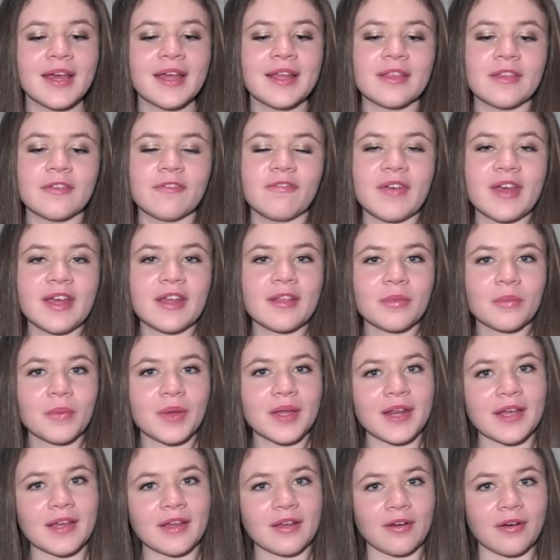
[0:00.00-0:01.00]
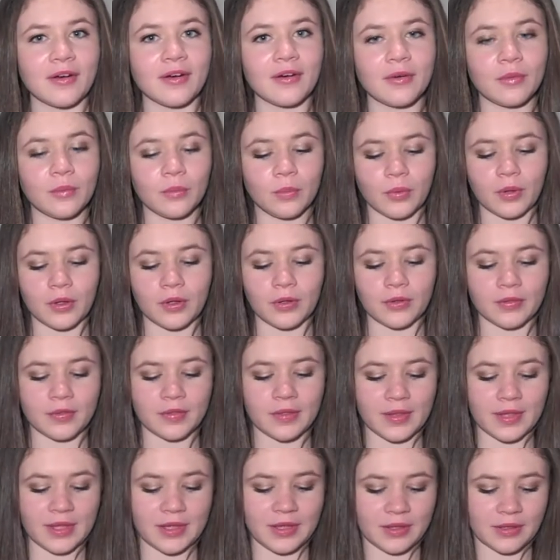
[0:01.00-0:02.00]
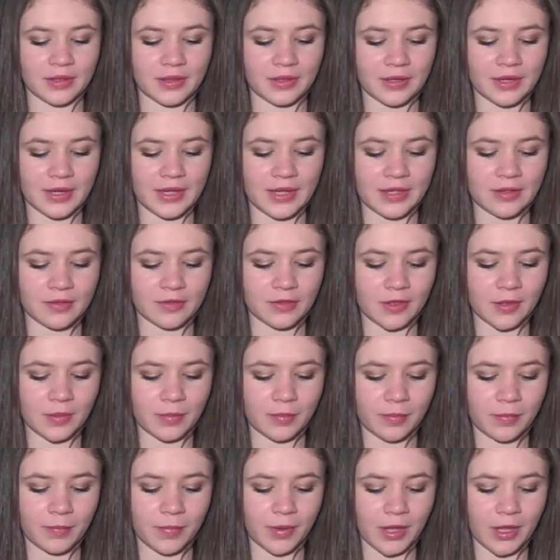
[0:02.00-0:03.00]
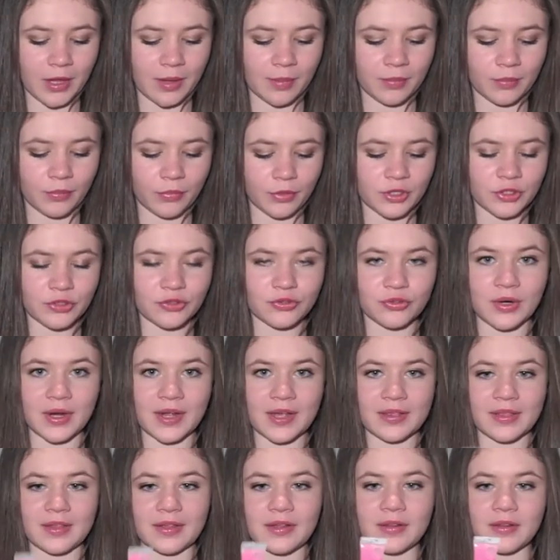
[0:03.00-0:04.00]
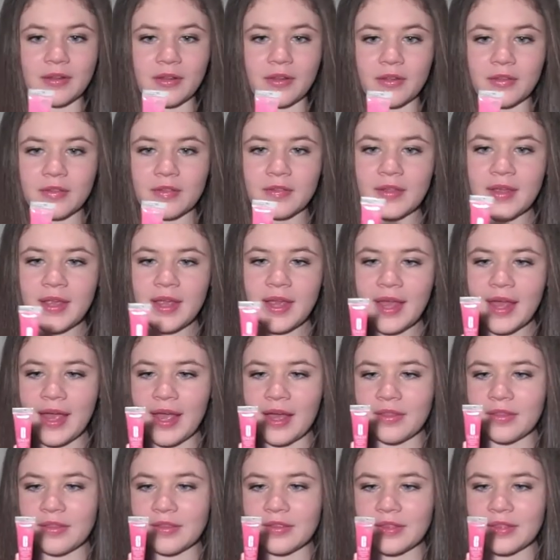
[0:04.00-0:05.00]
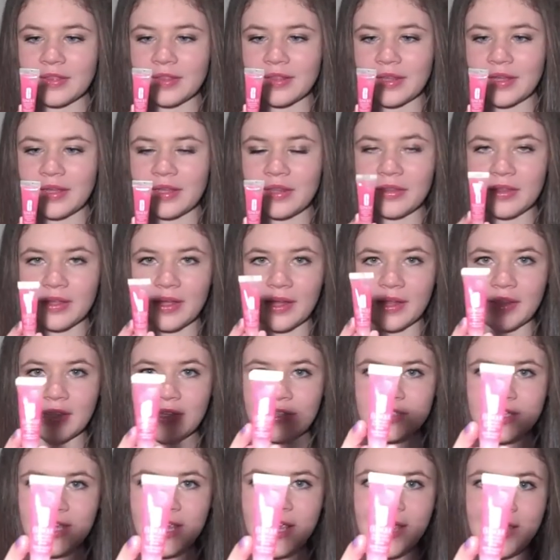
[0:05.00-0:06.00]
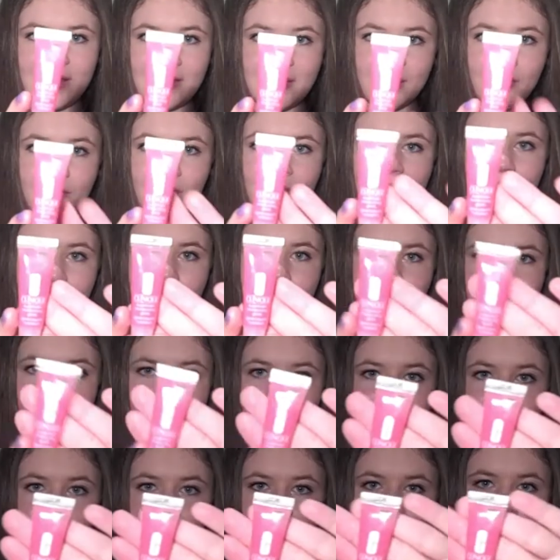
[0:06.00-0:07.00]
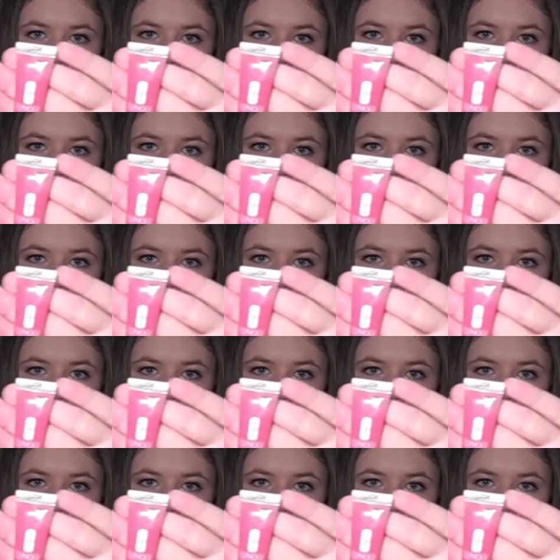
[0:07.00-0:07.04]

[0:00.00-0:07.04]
the first one I got was the Clinique Super Balm Moisturising Gloss, and this is in the colour 10 Grapefruit.